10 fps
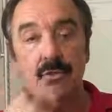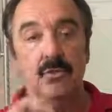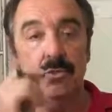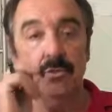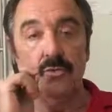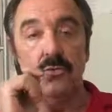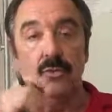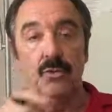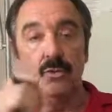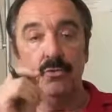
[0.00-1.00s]
you do
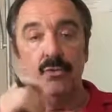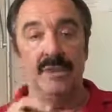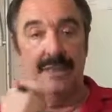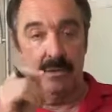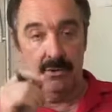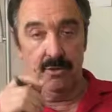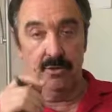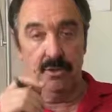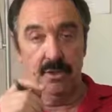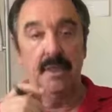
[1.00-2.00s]
due
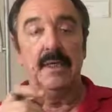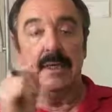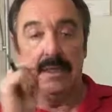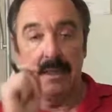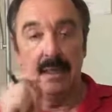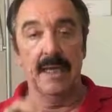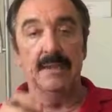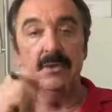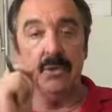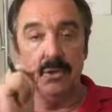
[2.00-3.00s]
diligence,
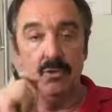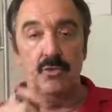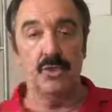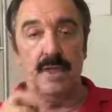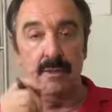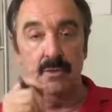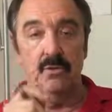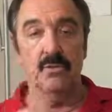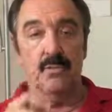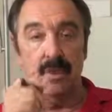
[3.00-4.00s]
unless you check
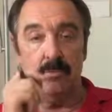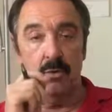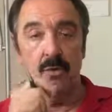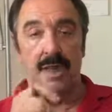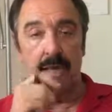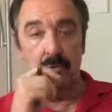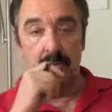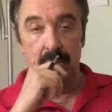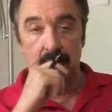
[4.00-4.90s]
those people out.